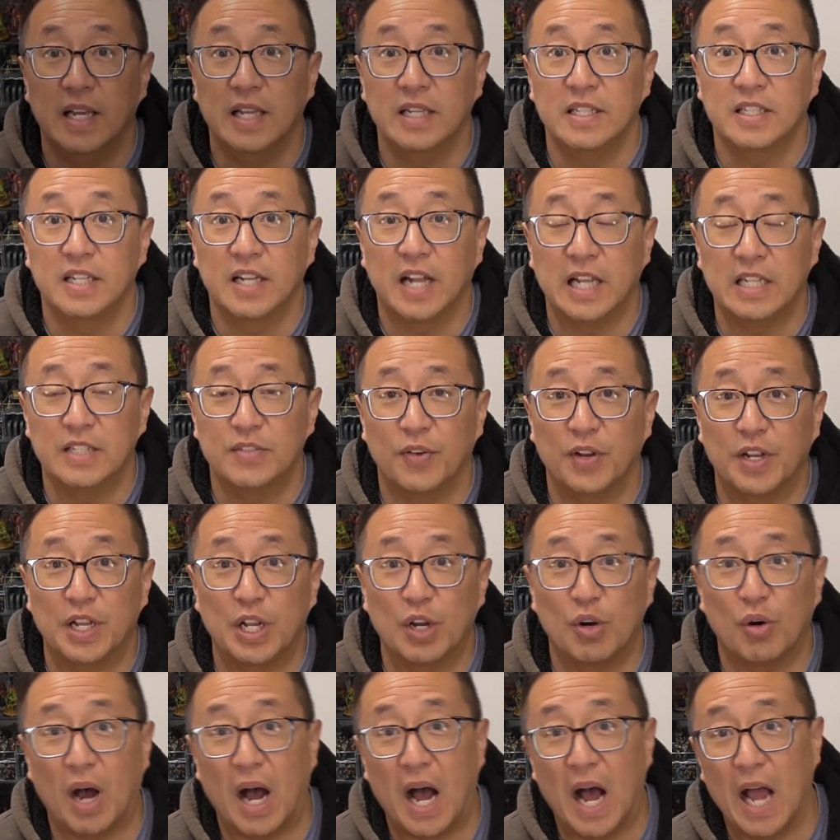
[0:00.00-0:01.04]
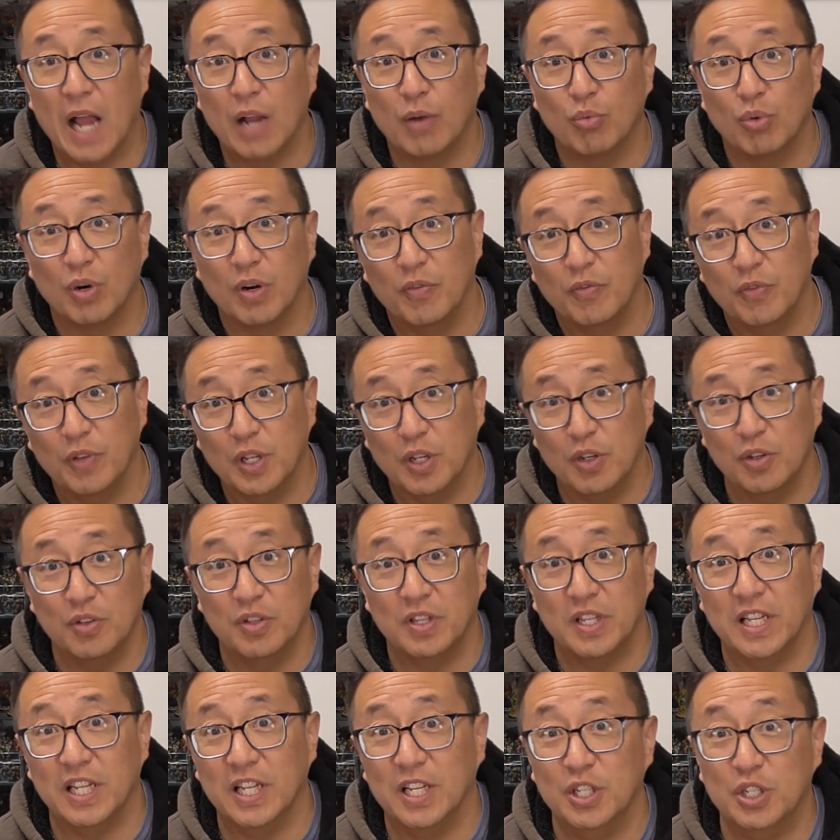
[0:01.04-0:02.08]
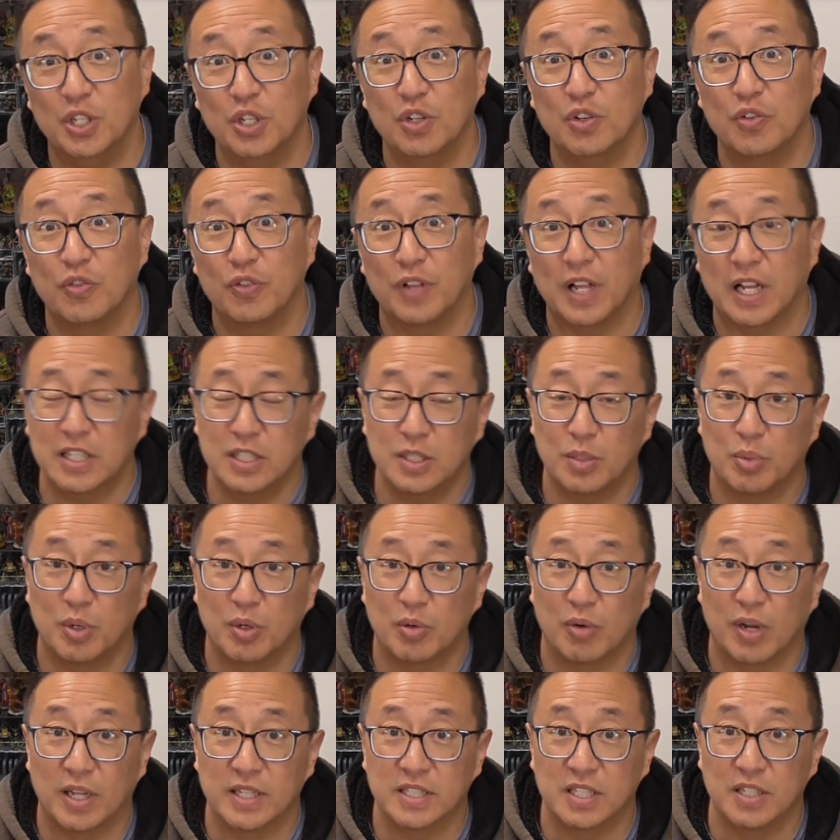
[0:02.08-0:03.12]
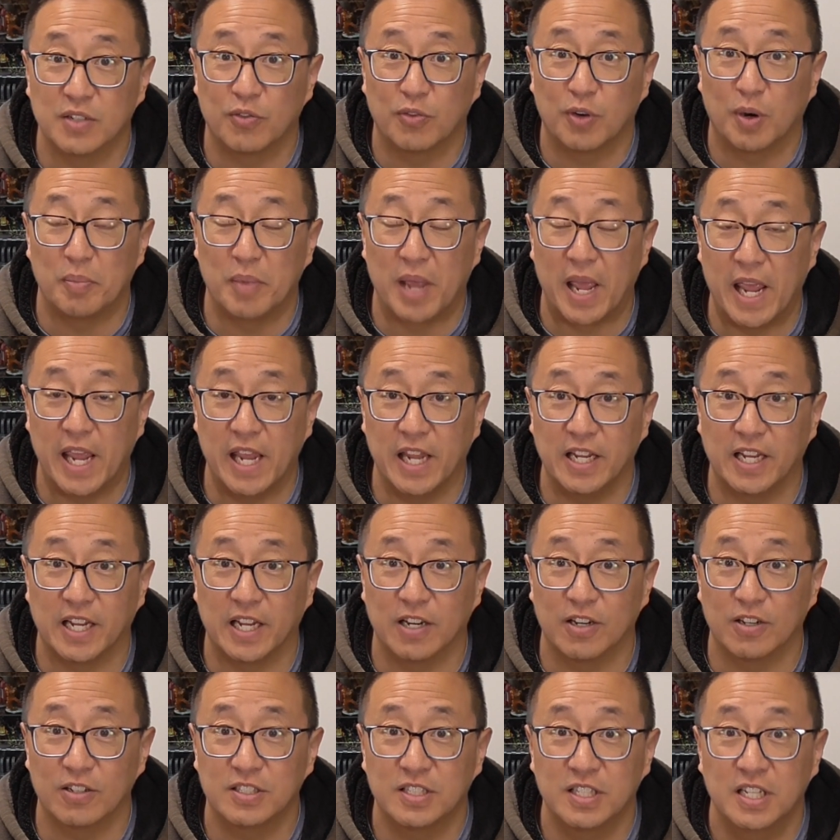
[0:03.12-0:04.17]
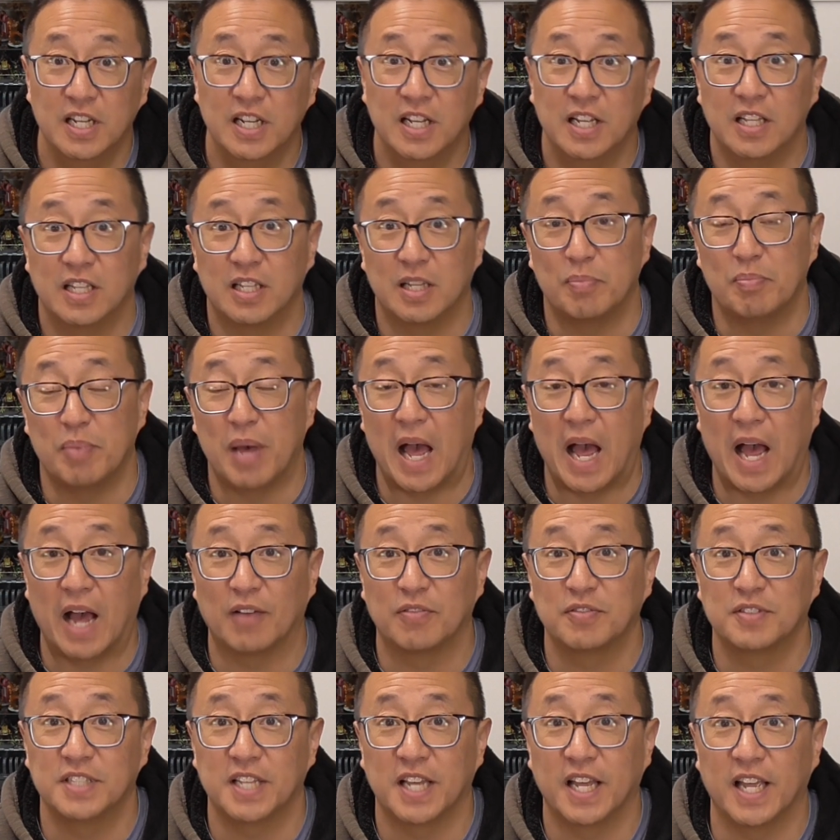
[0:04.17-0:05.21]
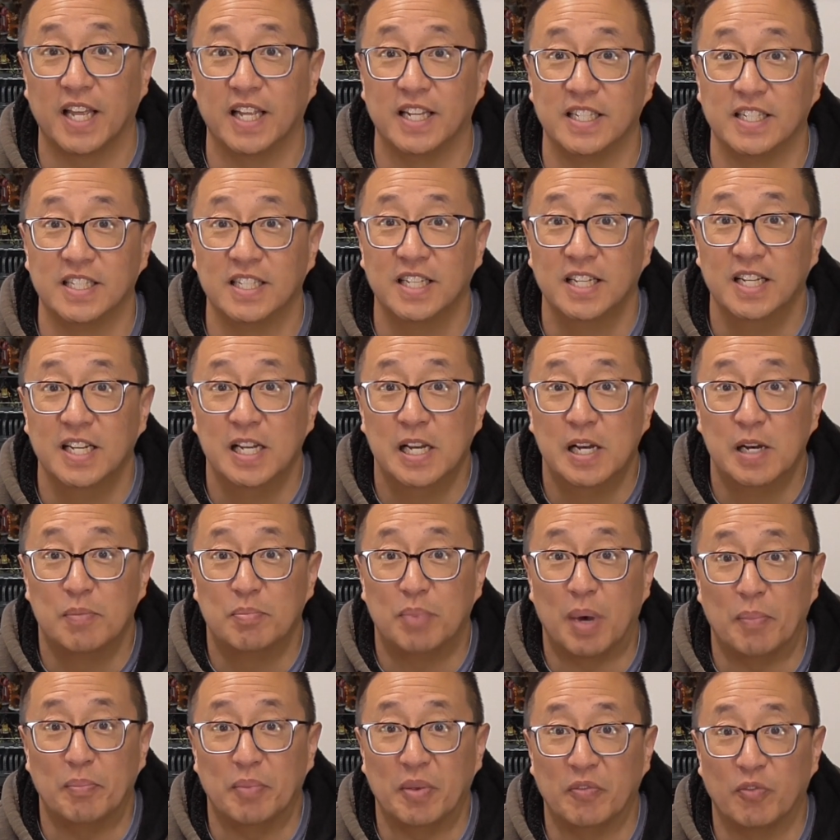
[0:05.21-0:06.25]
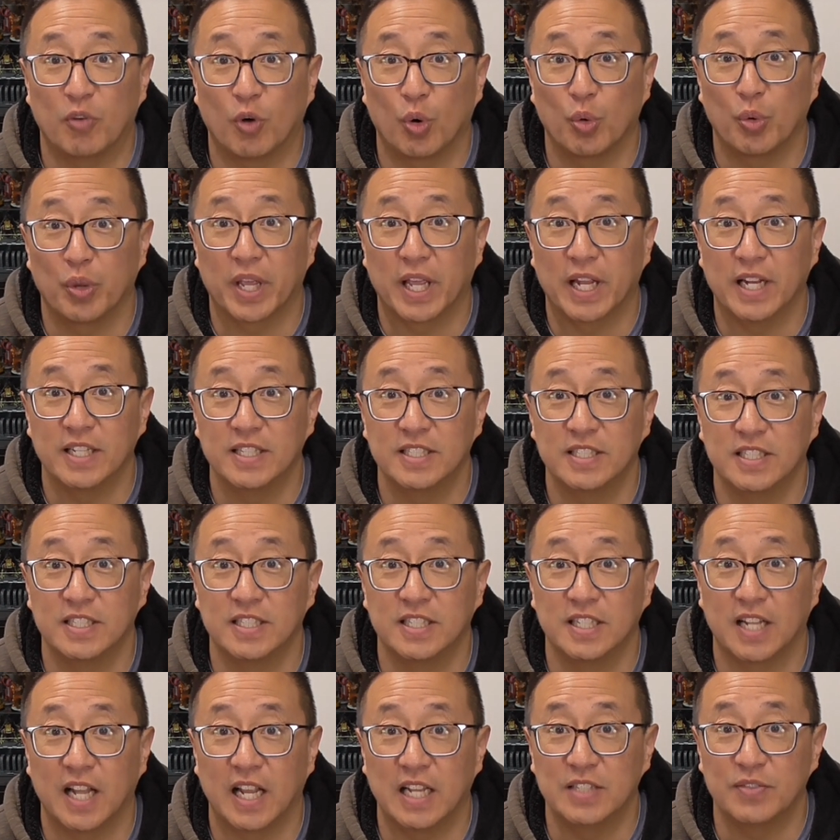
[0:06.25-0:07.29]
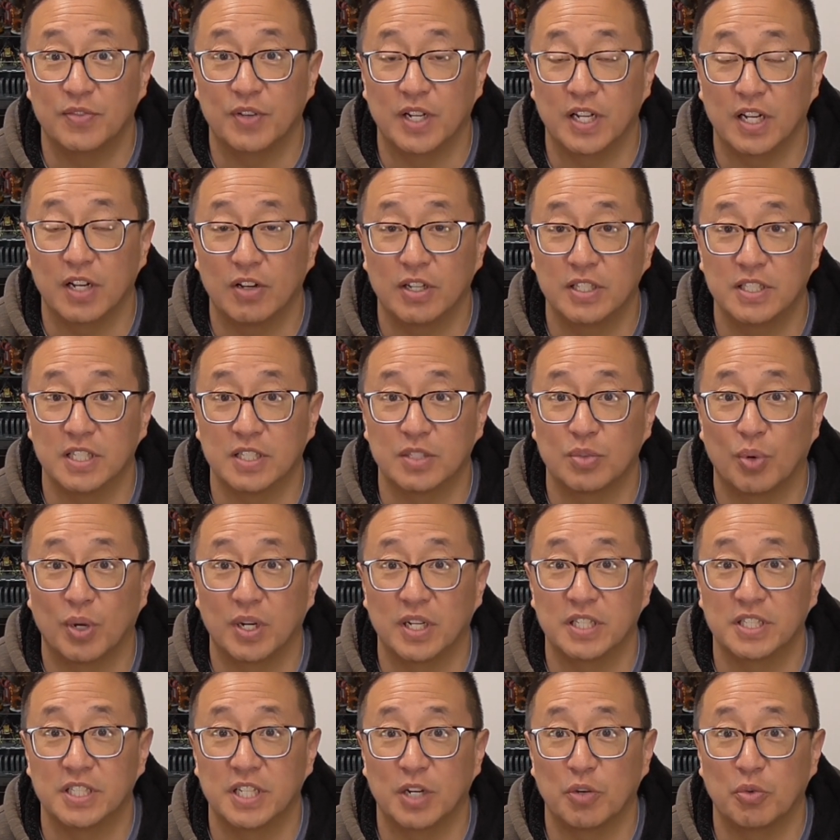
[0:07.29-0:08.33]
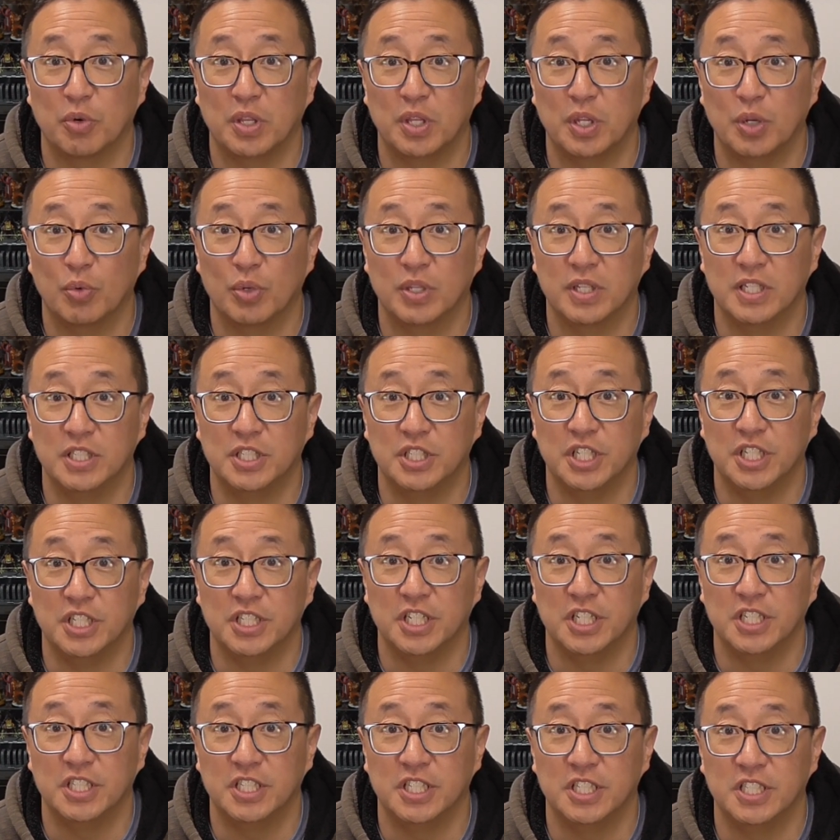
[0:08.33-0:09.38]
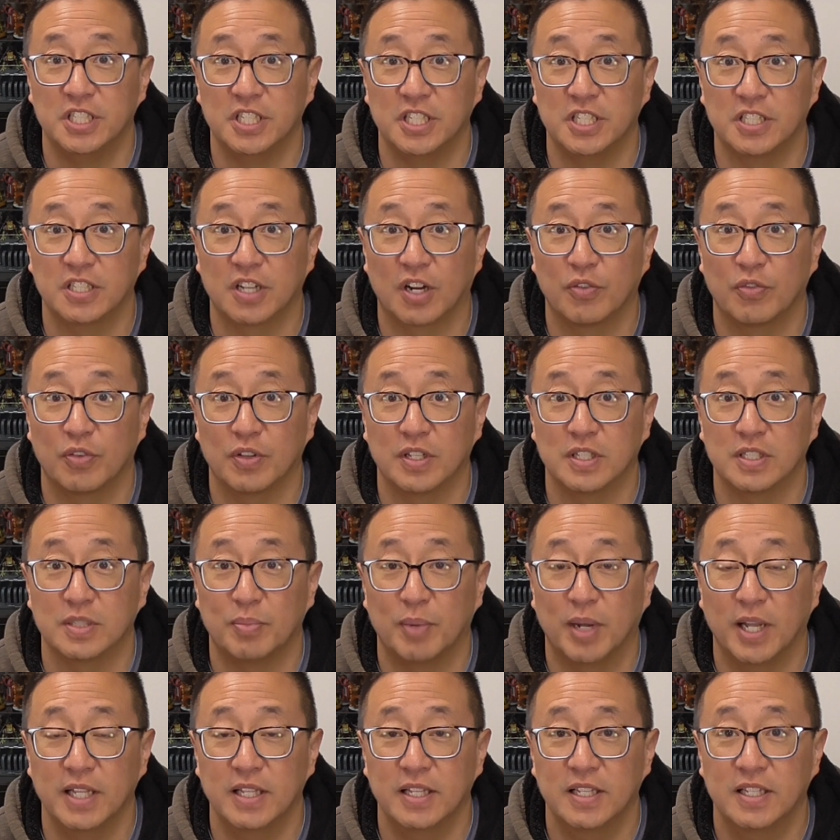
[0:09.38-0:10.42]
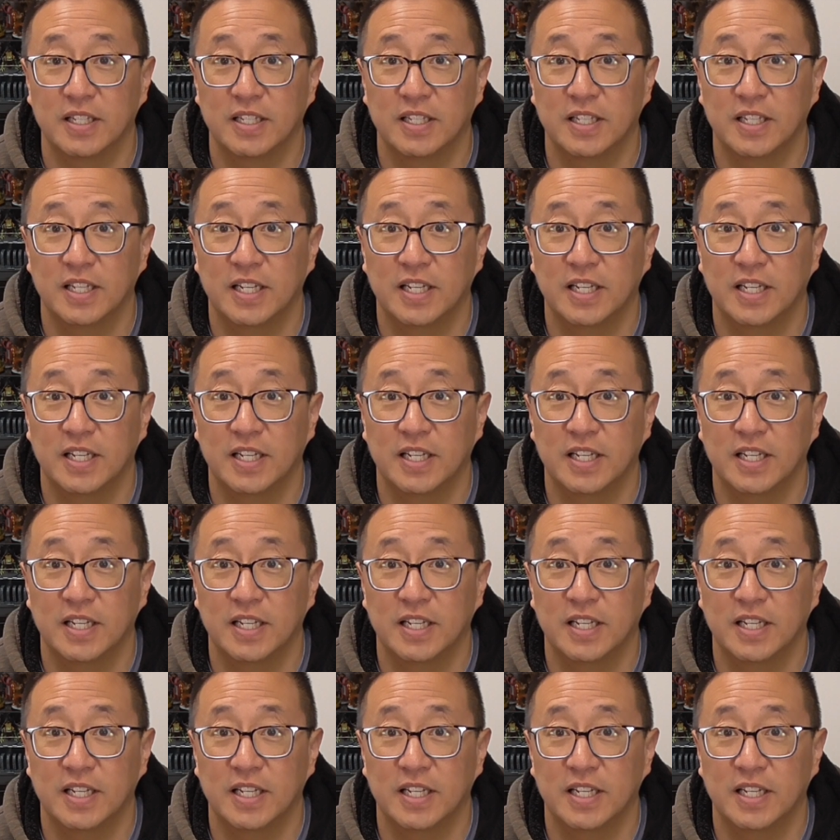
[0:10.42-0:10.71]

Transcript: In today's video, I review the new flexible resin from HeyGears, the PAF 10. But before we get into today's video, I just want to share with you what the GGGGs are for this month.